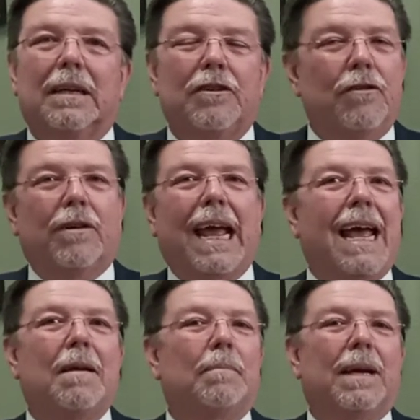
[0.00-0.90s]
You
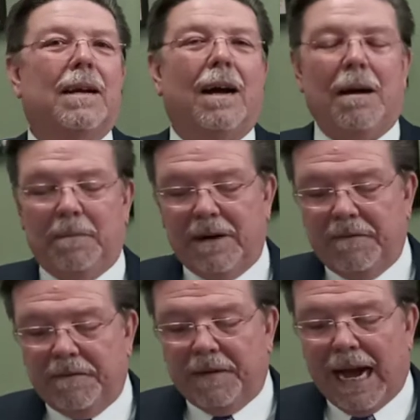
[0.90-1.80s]
can't become
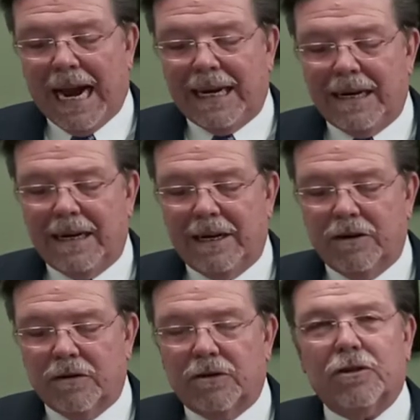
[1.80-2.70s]
divided in
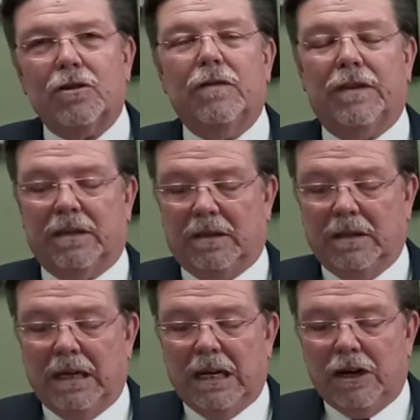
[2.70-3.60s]
your service.